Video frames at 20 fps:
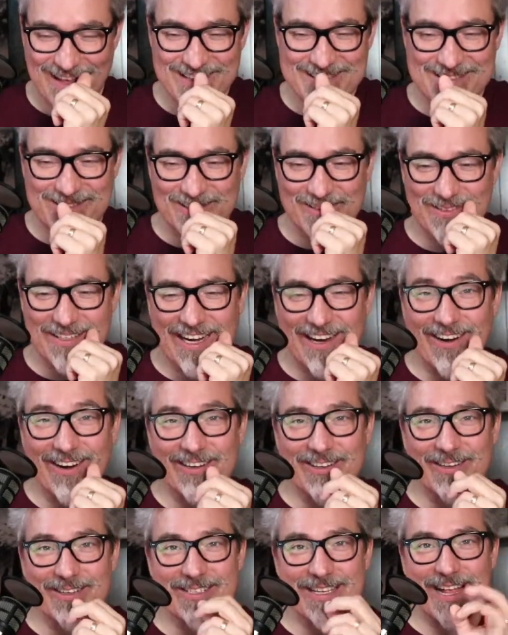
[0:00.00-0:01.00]
2
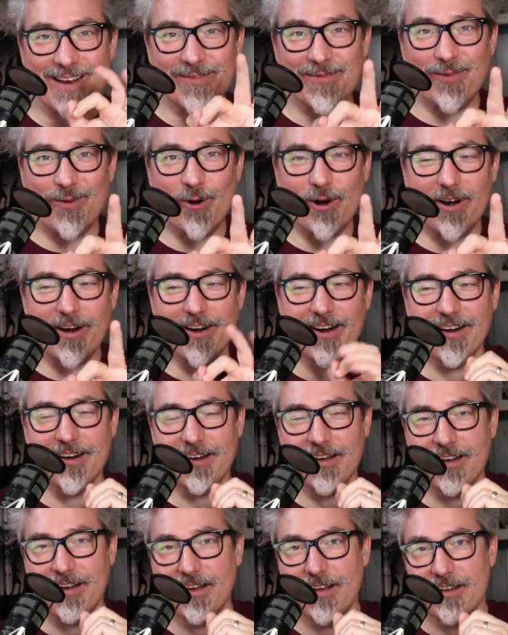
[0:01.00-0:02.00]
characters out of 4.
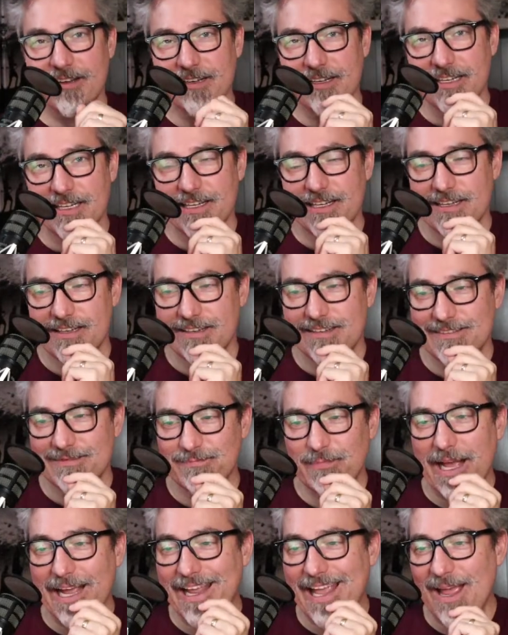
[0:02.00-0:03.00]

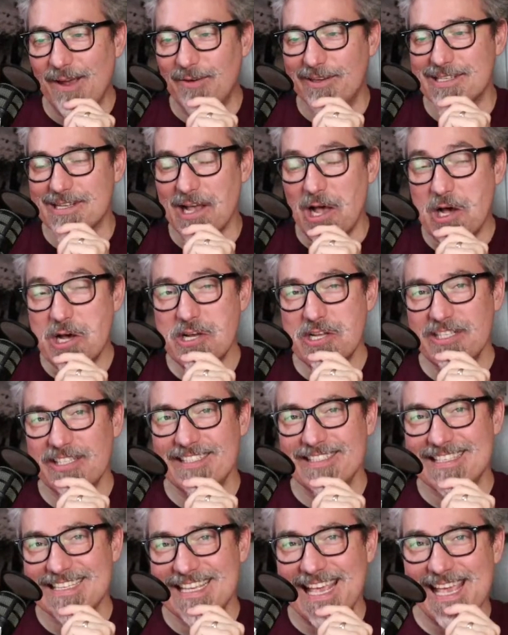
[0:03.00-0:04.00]
My guy was
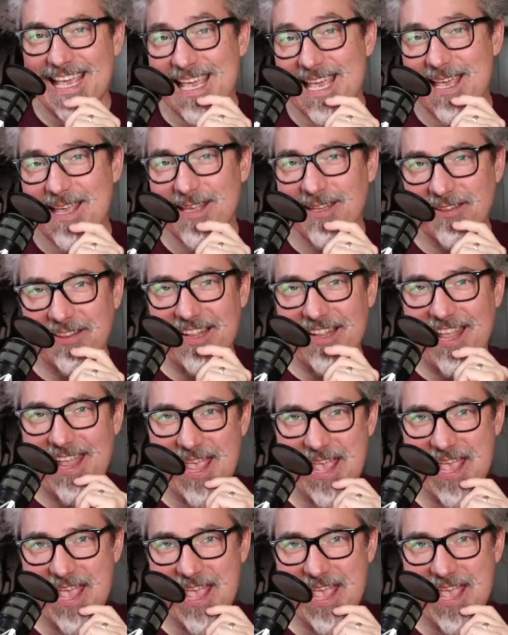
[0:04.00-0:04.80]
unscathed.